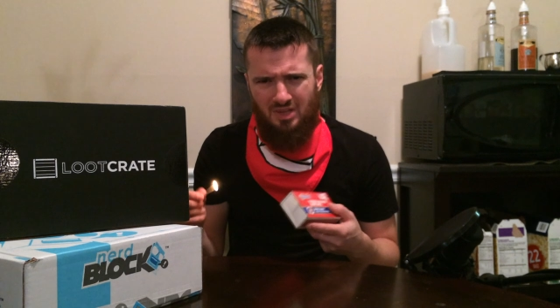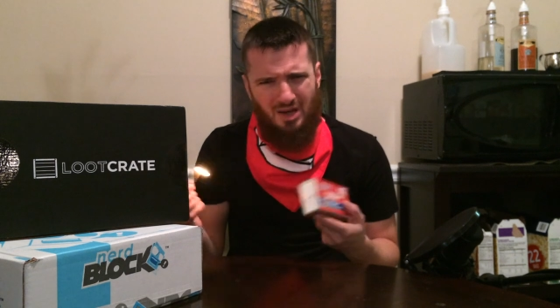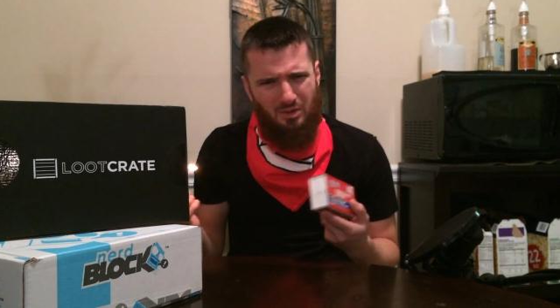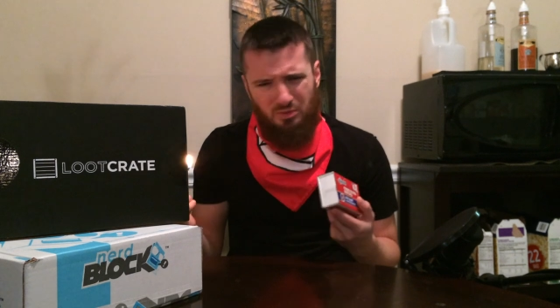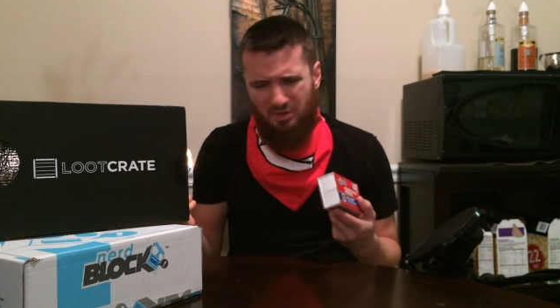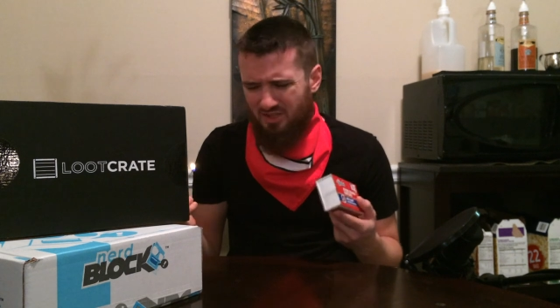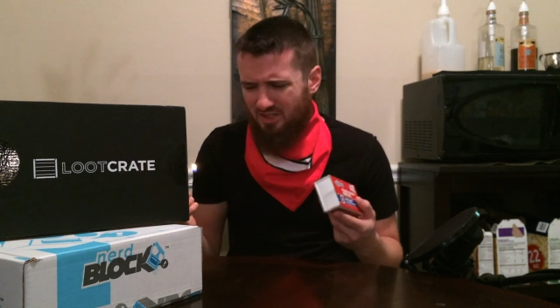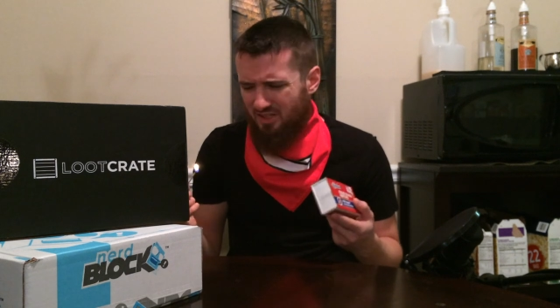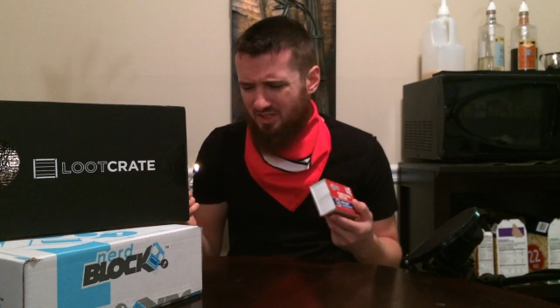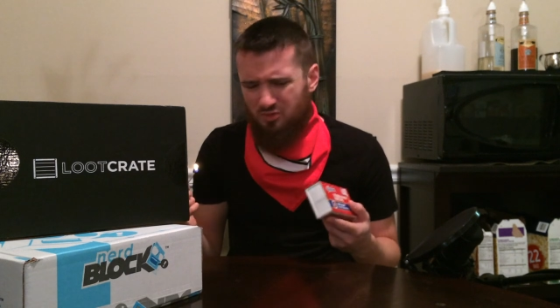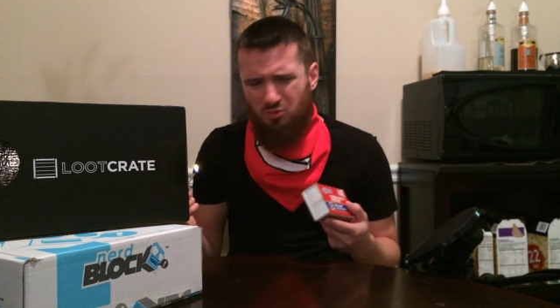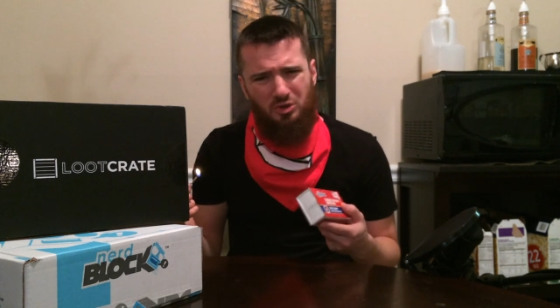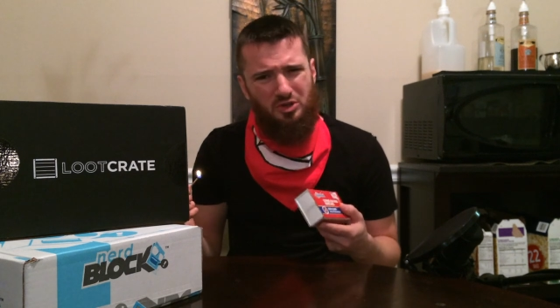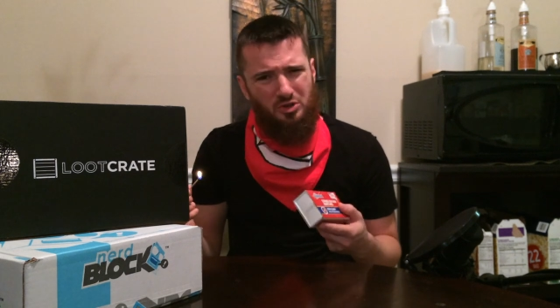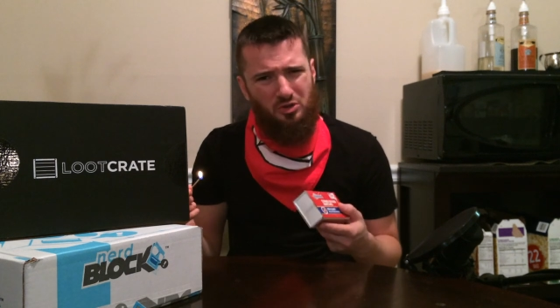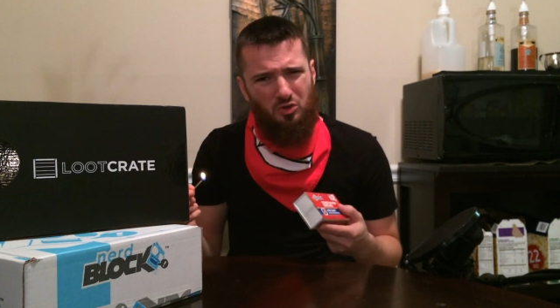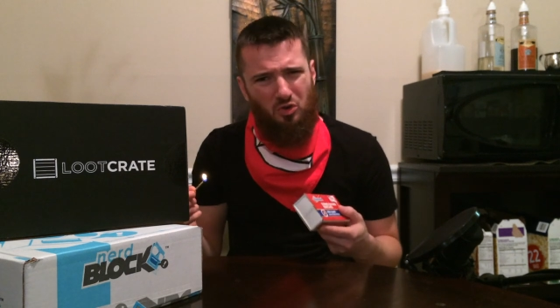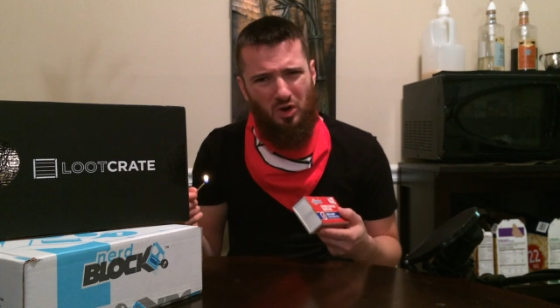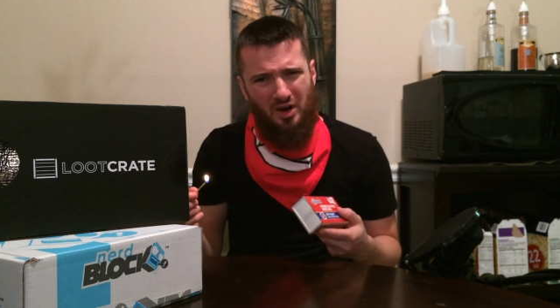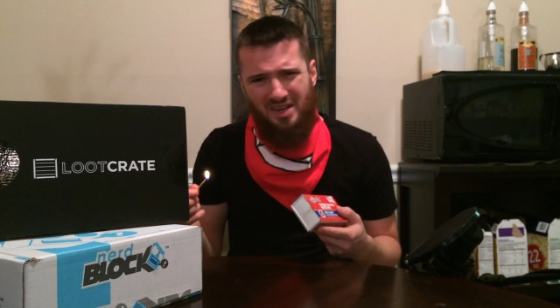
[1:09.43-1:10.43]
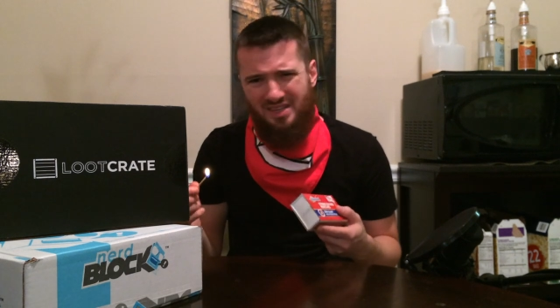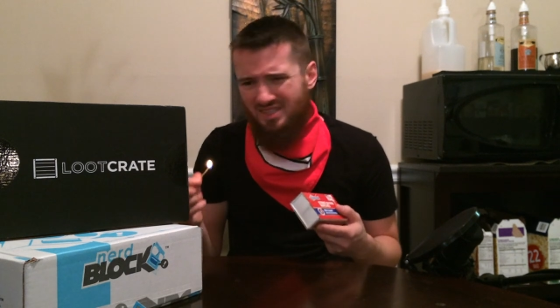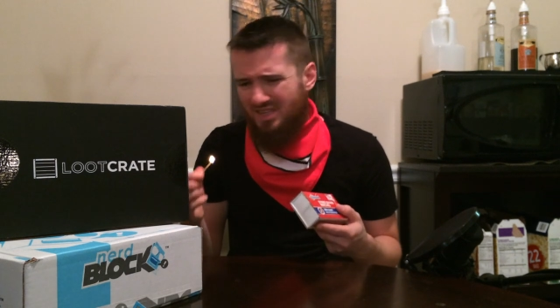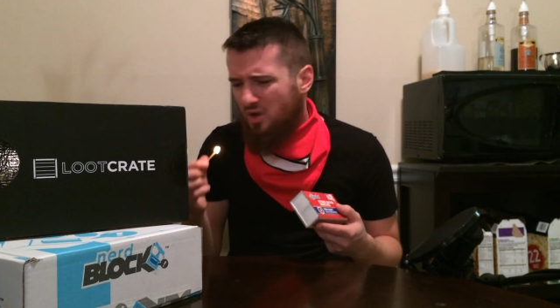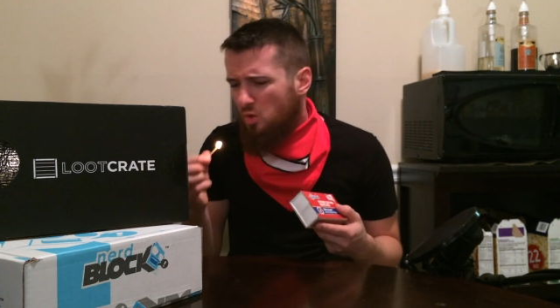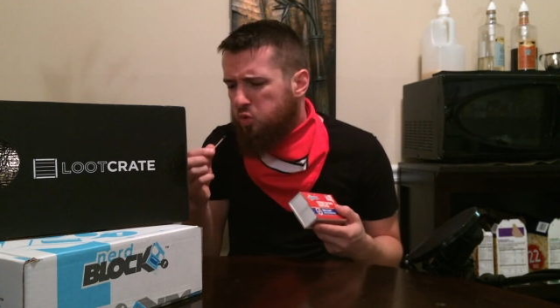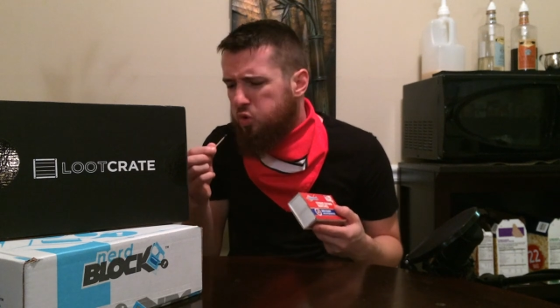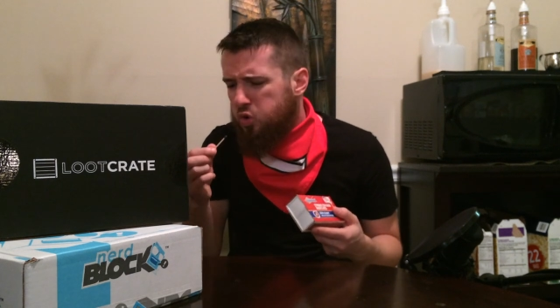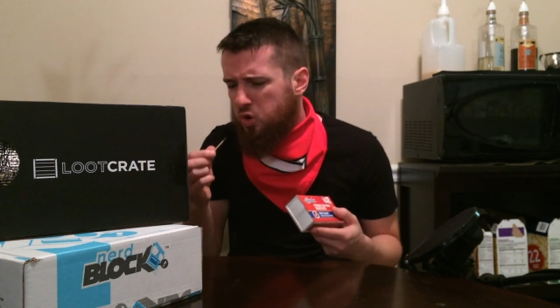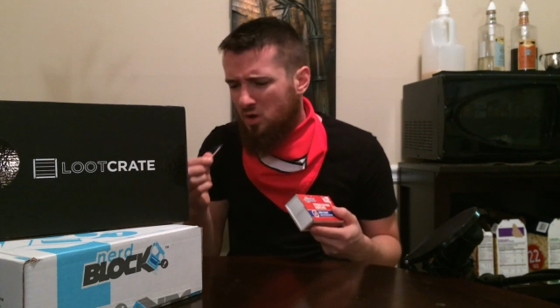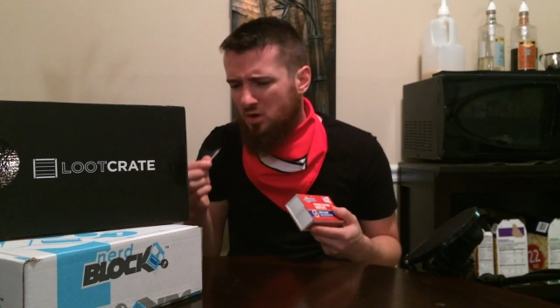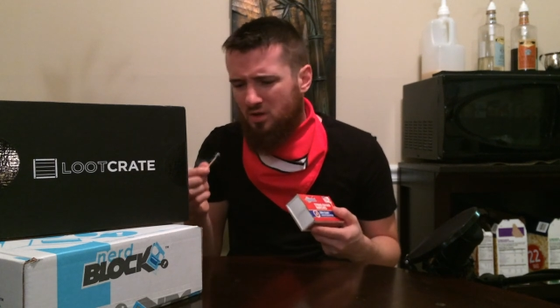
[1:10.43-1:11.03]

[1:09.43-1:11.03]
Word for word: Not this. What are you, crazy?